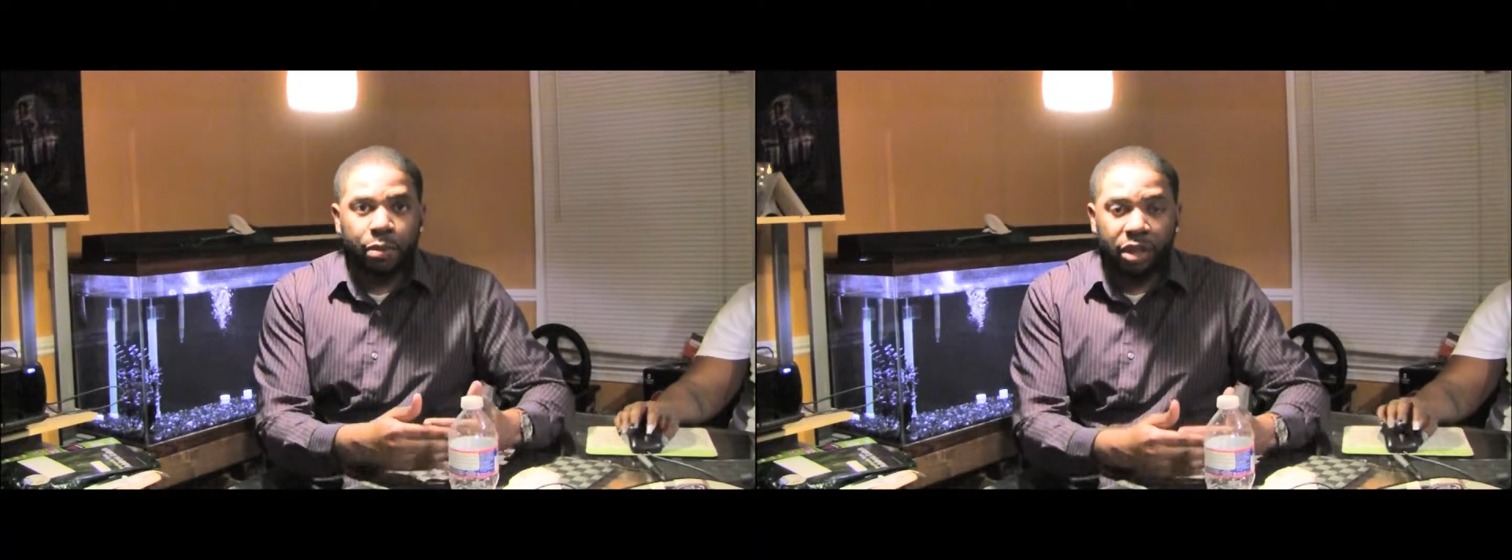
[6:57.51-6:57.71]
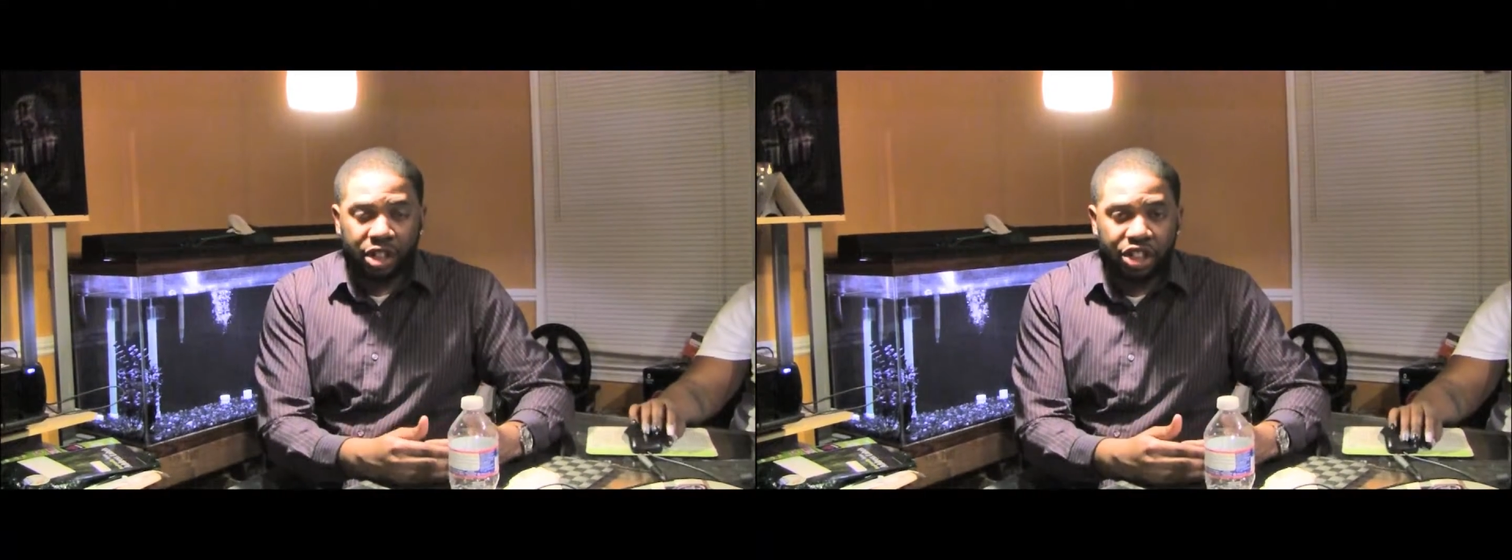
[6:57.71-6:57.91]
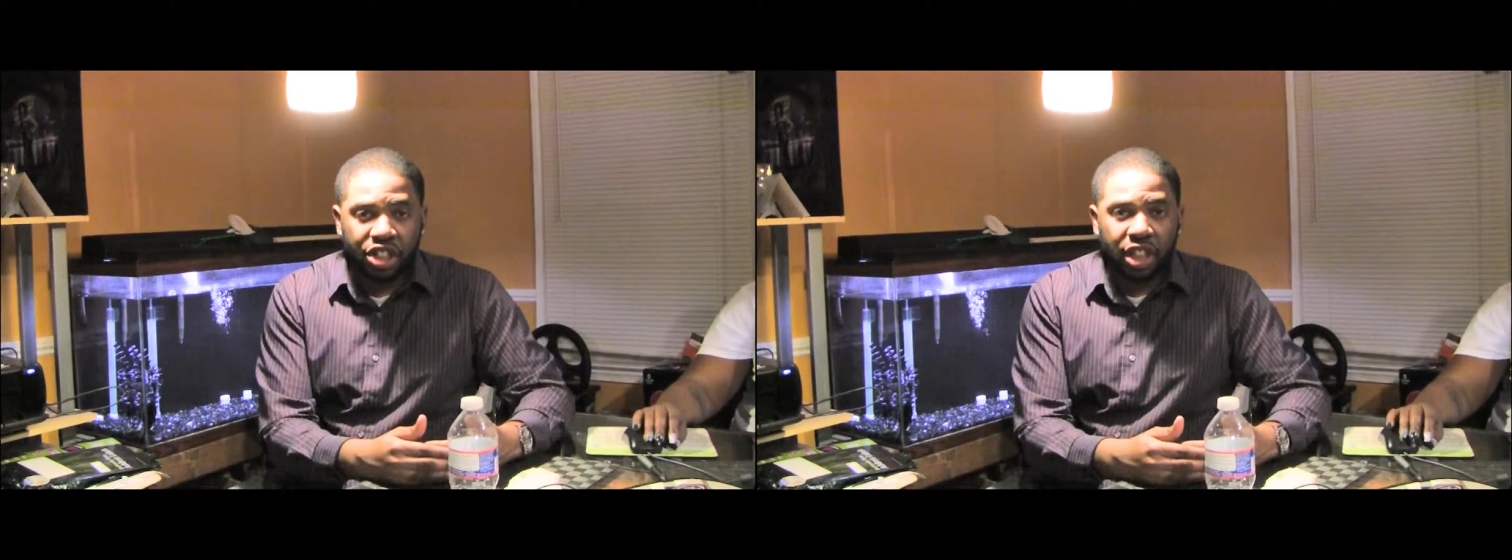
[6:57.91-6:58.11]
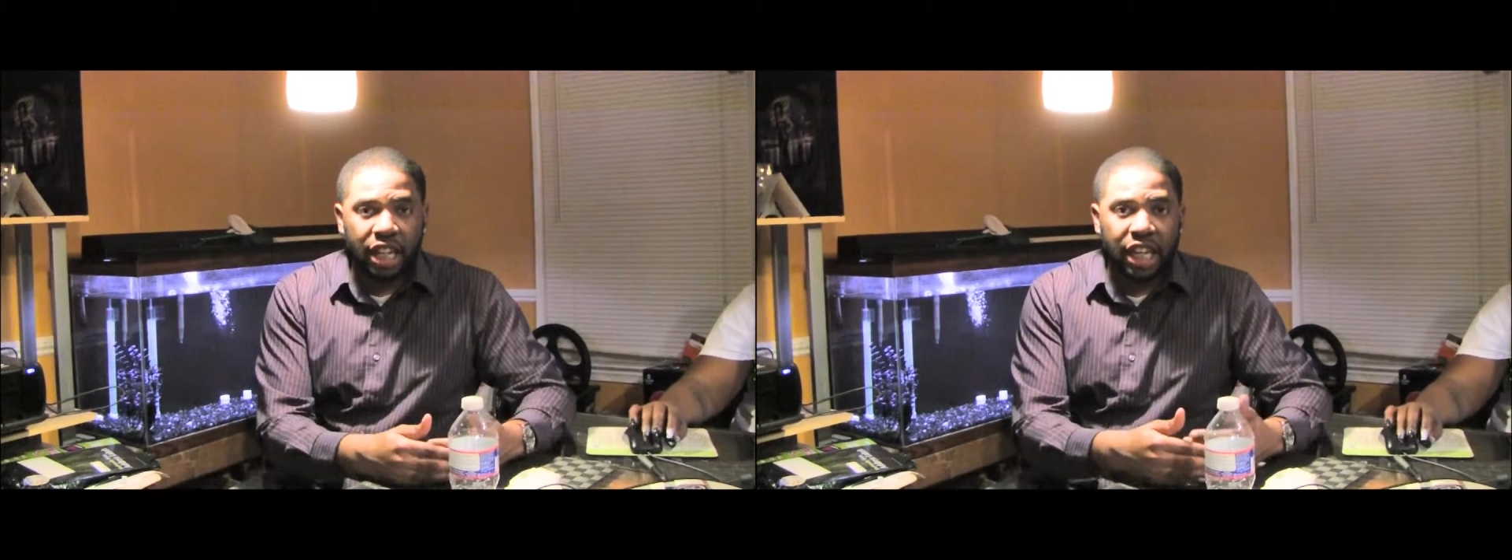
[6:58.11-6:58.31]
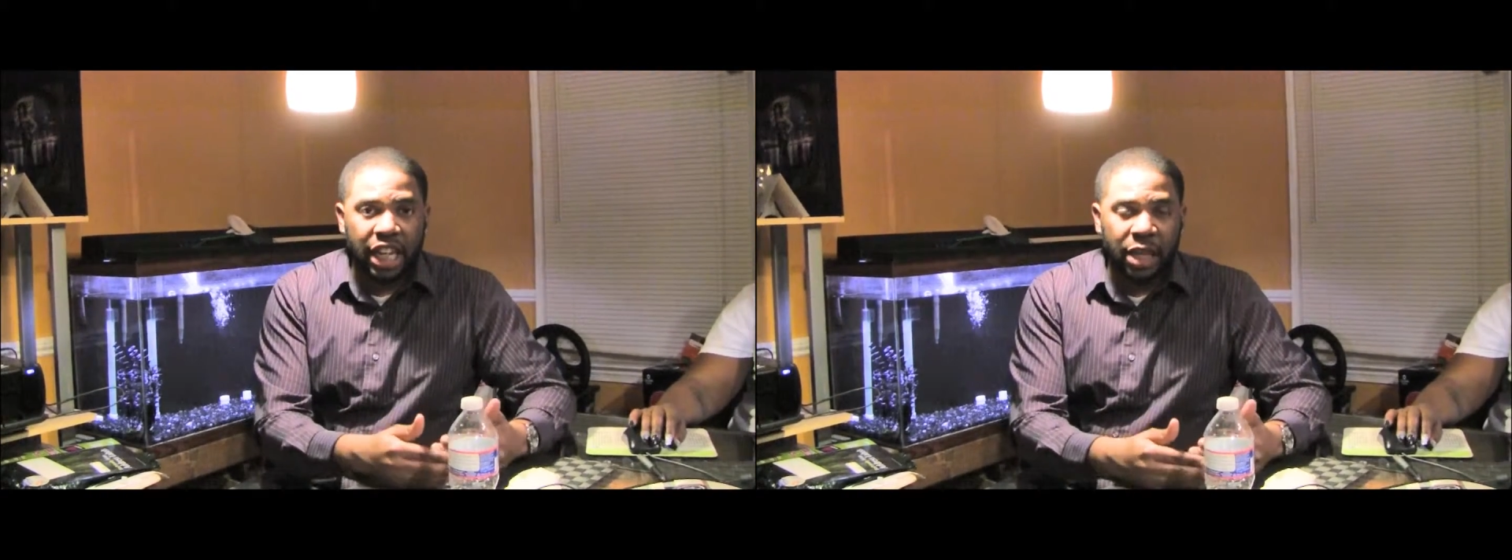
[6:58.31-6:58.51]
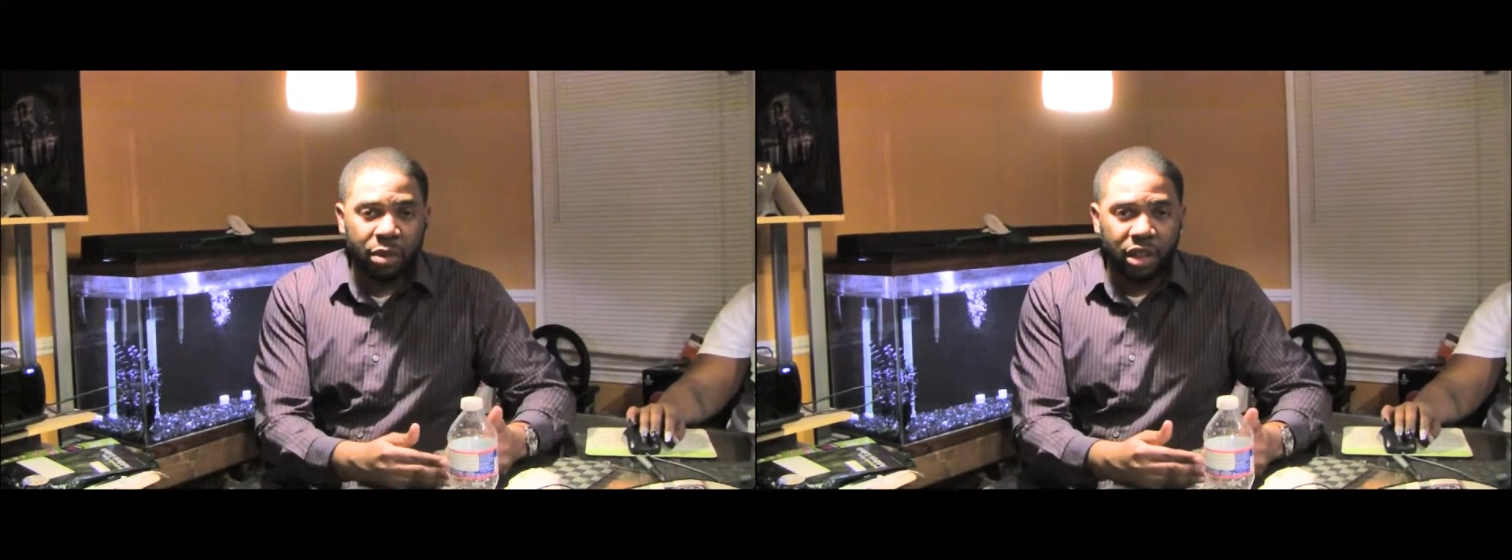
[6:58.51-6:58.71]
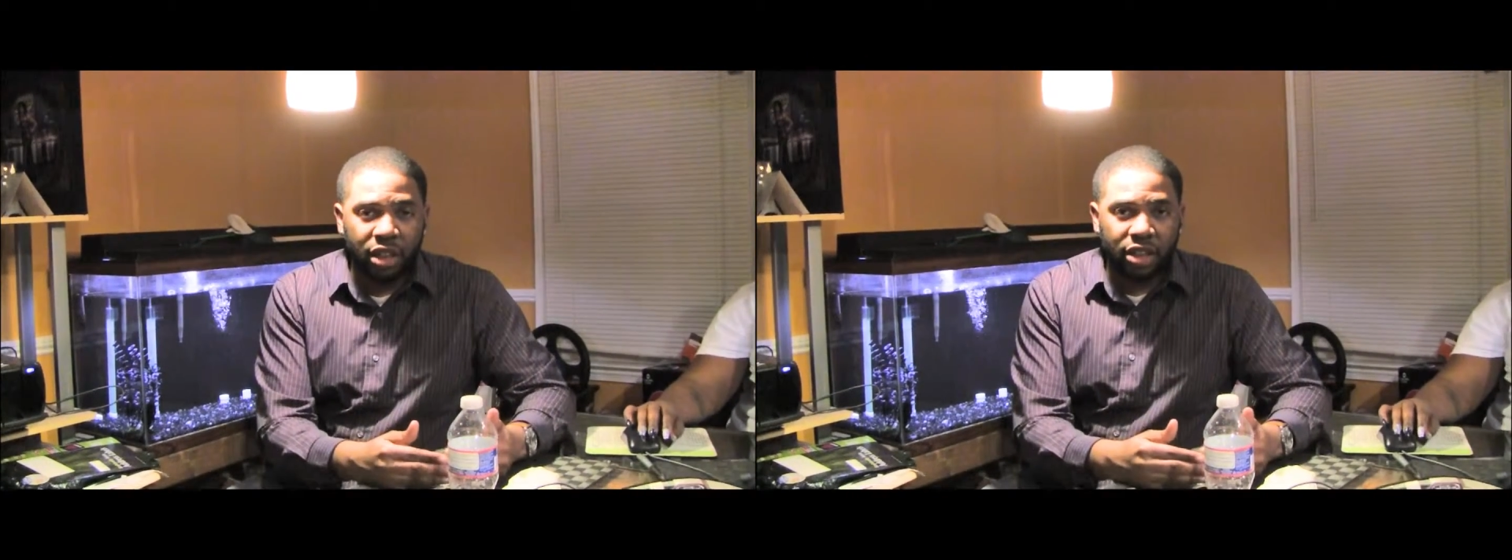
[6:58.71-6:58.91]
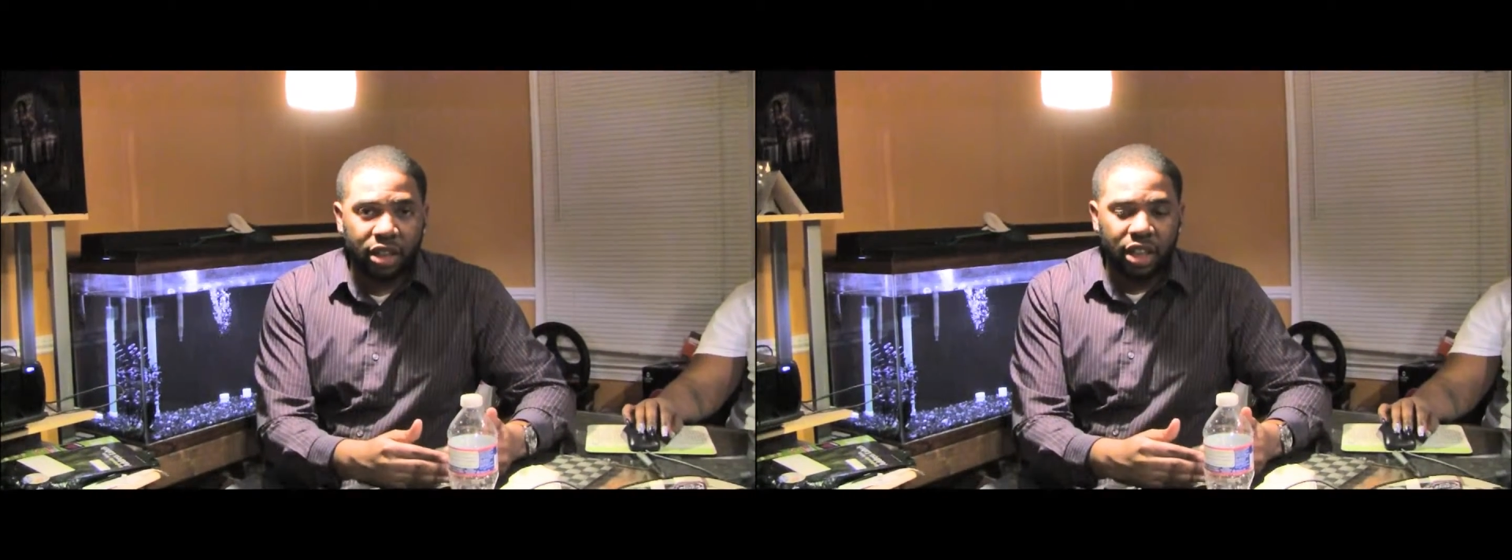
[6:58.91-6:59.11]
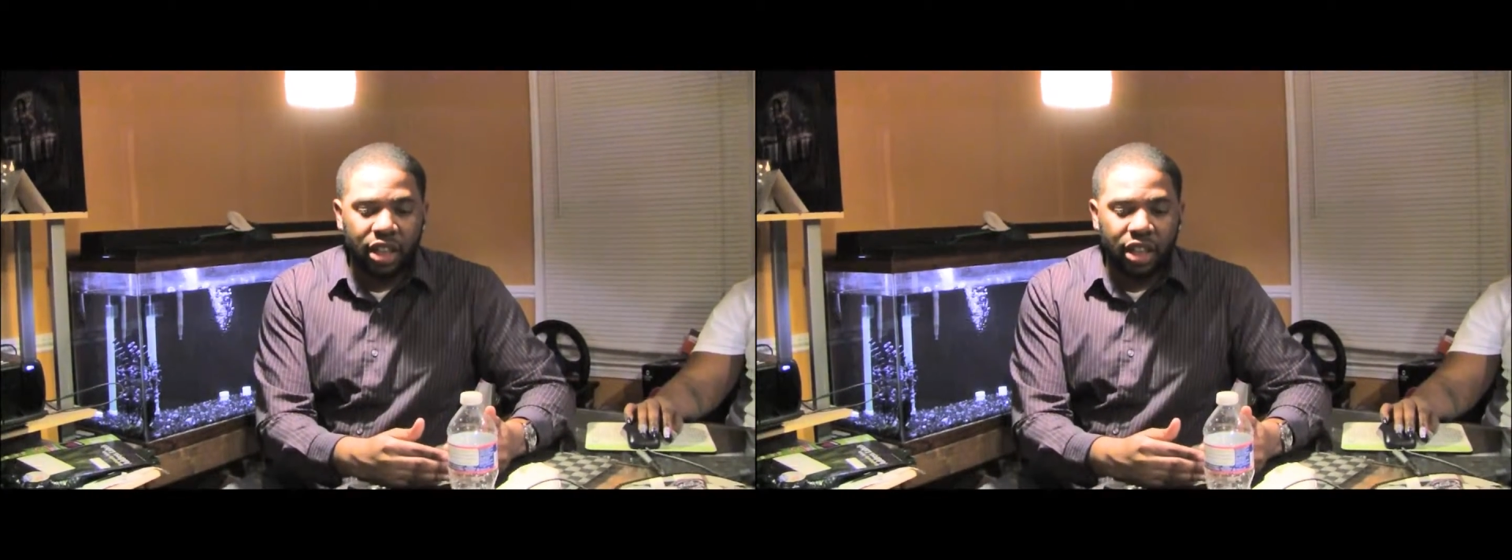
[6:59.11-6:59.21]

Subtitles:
push ebooks